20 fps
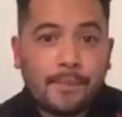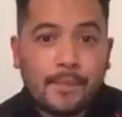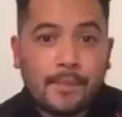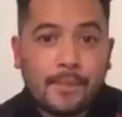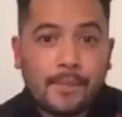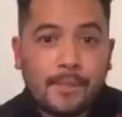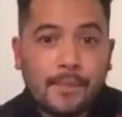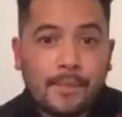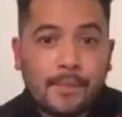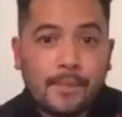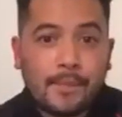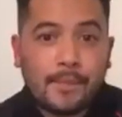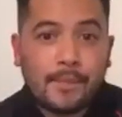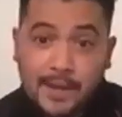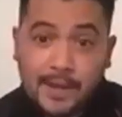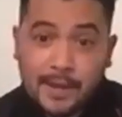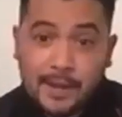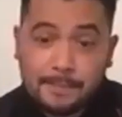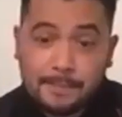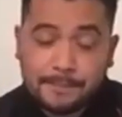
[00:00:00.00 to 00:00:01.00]

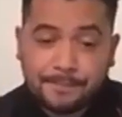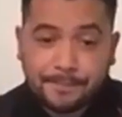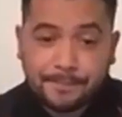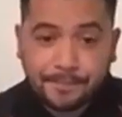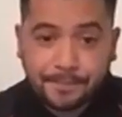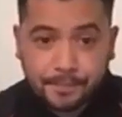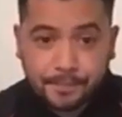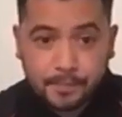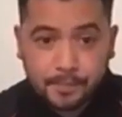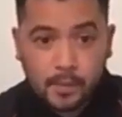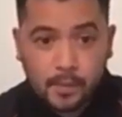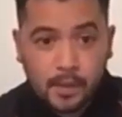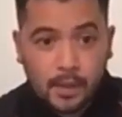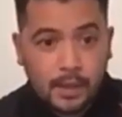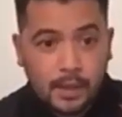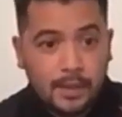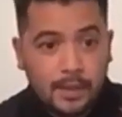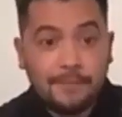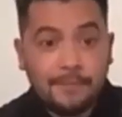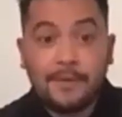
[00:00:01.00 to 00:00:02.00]
K-tape.
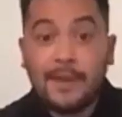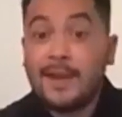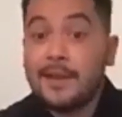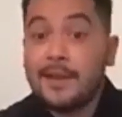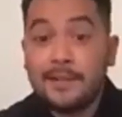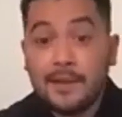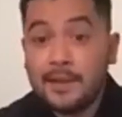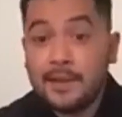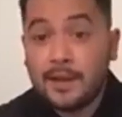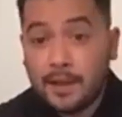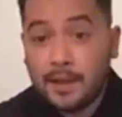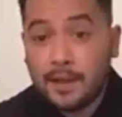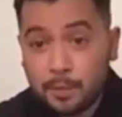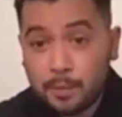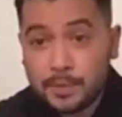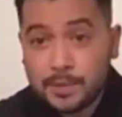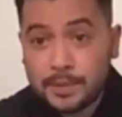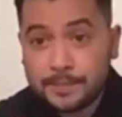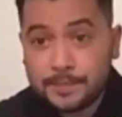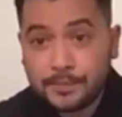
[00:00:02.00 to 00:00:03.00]
If anything, it
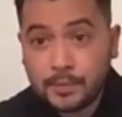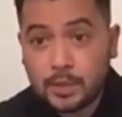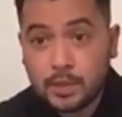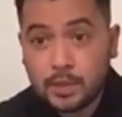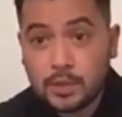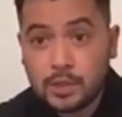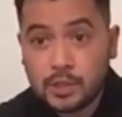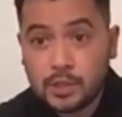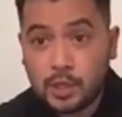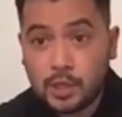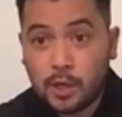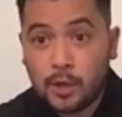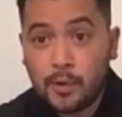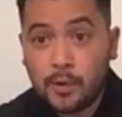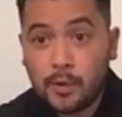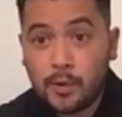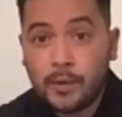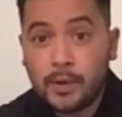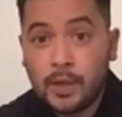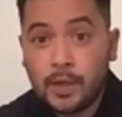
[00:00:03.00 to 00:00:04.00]
helps.
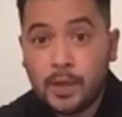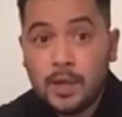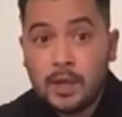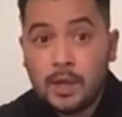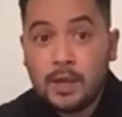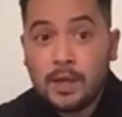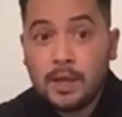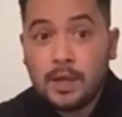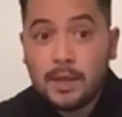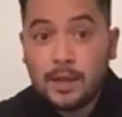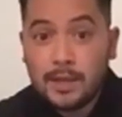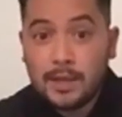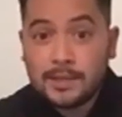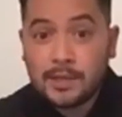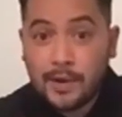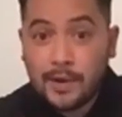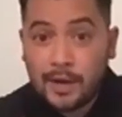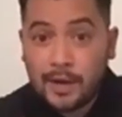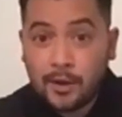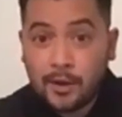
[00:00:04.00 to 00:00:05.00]
So let's
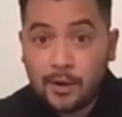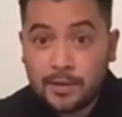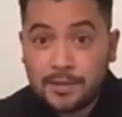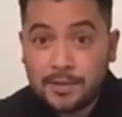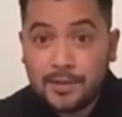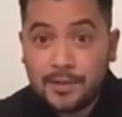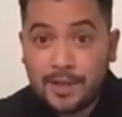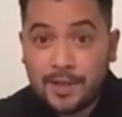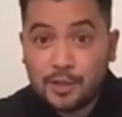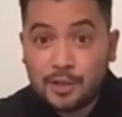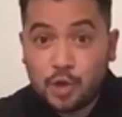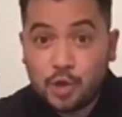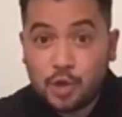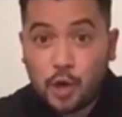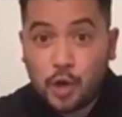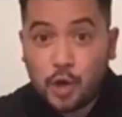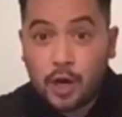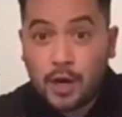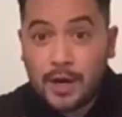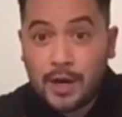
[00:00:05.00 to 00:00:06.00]
crack on and
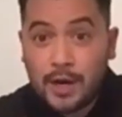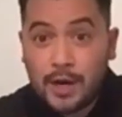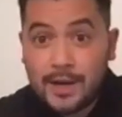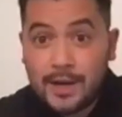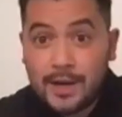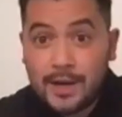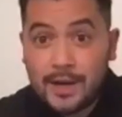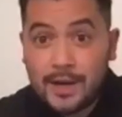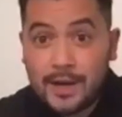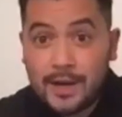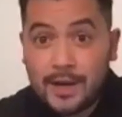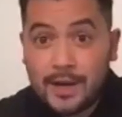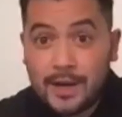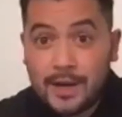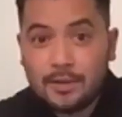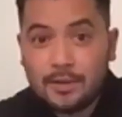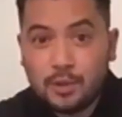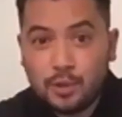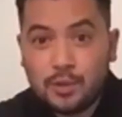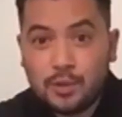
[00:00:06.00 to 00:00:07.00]
try and
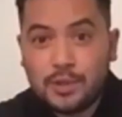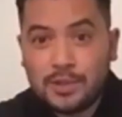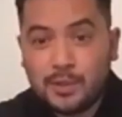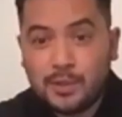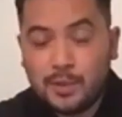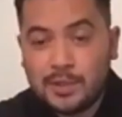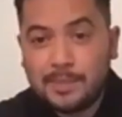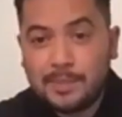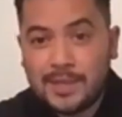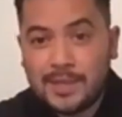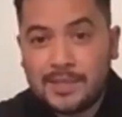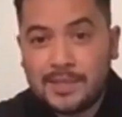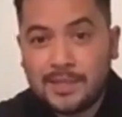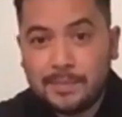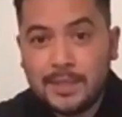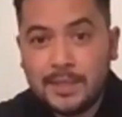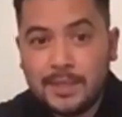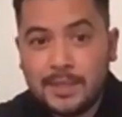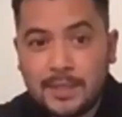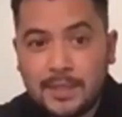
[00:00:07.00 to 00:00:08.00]
use it to its best
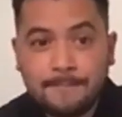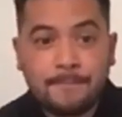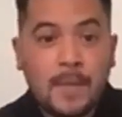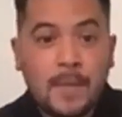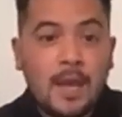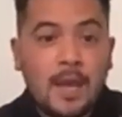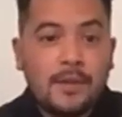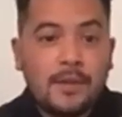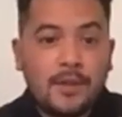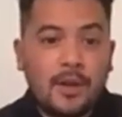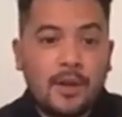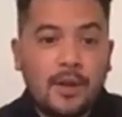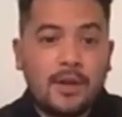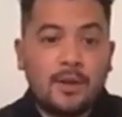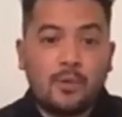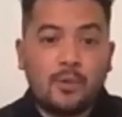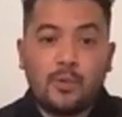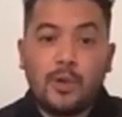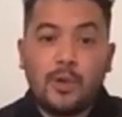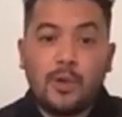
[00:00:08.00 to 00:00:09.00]
ability. The
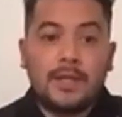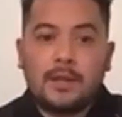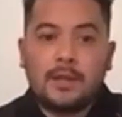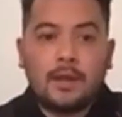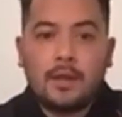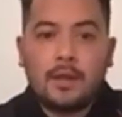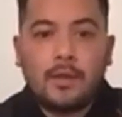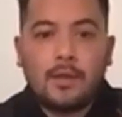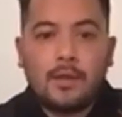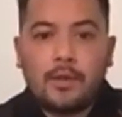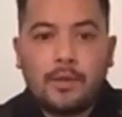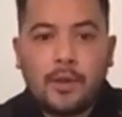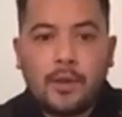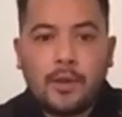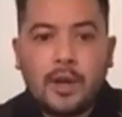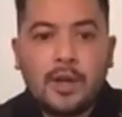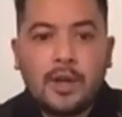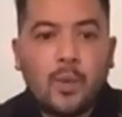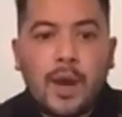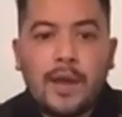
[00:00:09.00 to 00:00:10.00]

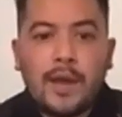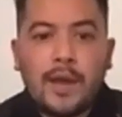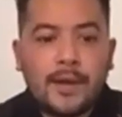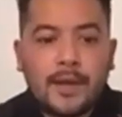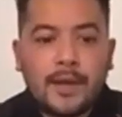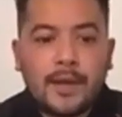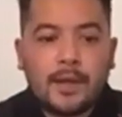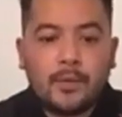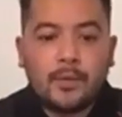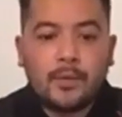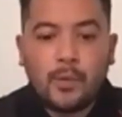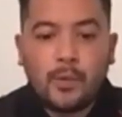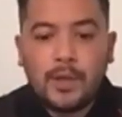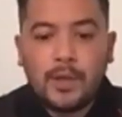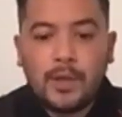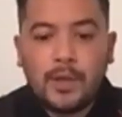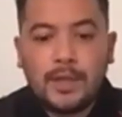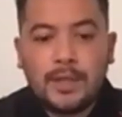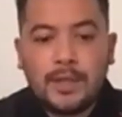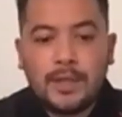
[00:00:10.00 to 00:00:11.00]
only way that it can
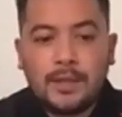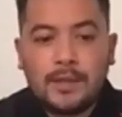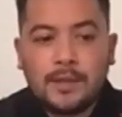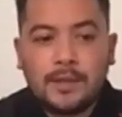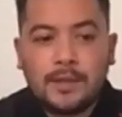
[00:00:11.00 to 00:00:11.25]
really